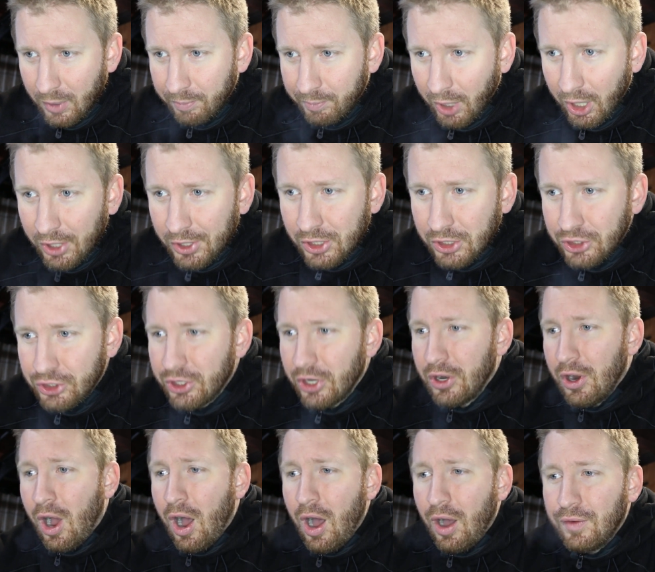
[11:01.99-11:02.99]
gonna pay this
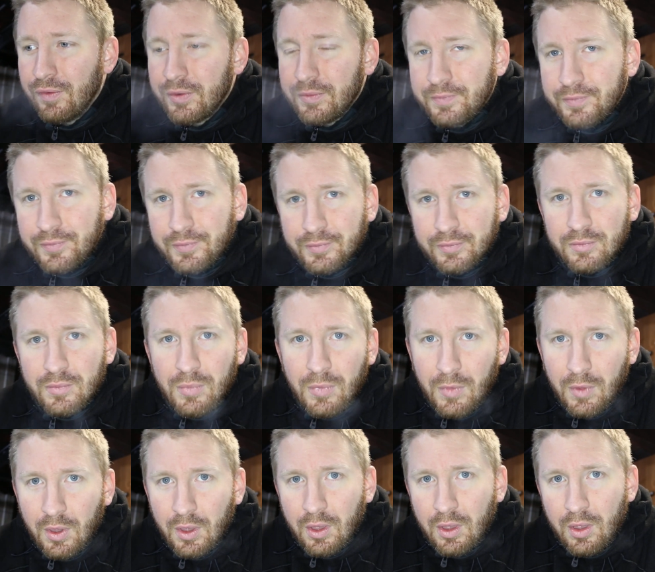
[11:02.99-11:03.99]
shit off.
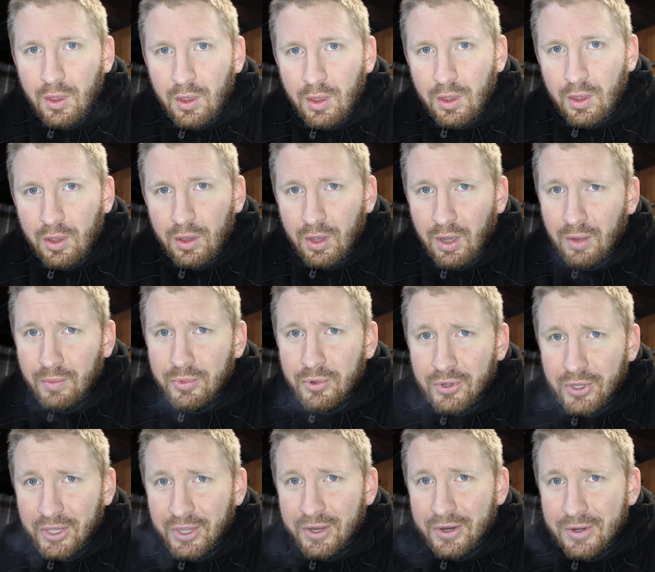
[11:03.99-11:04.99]

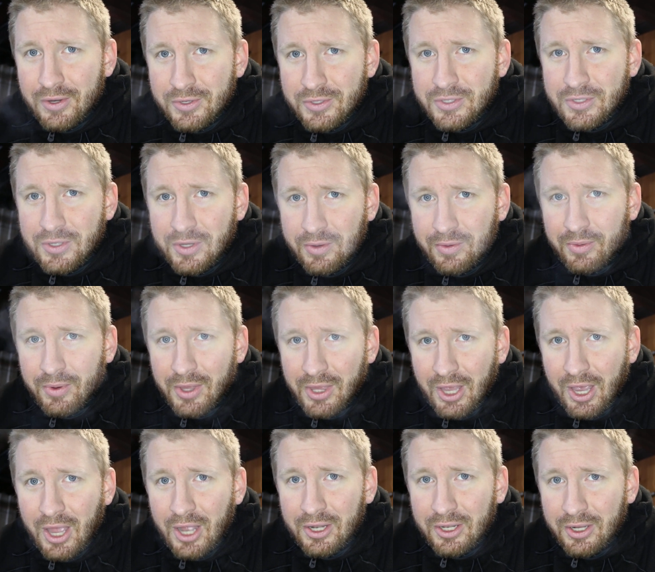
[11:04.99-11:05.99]
Couple years, when
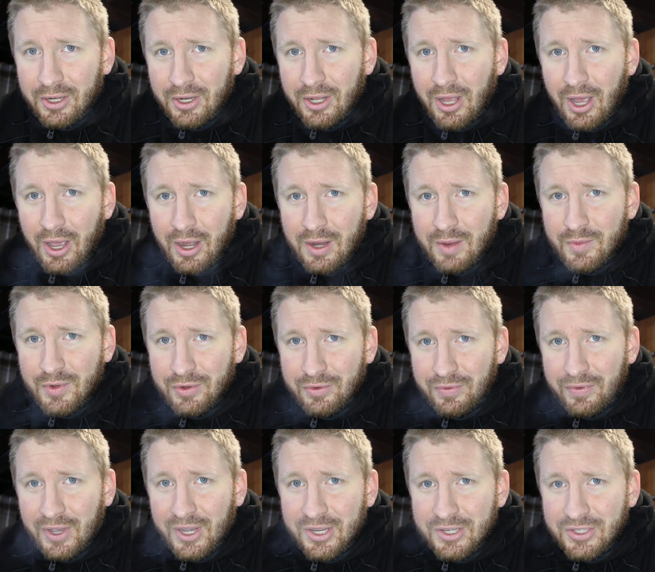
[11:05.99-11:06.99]
that little honeymoon
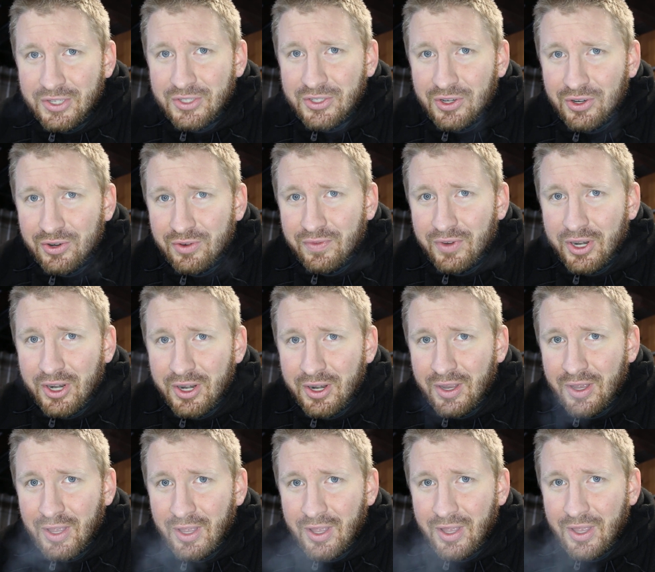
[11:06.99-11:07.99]
phase is over,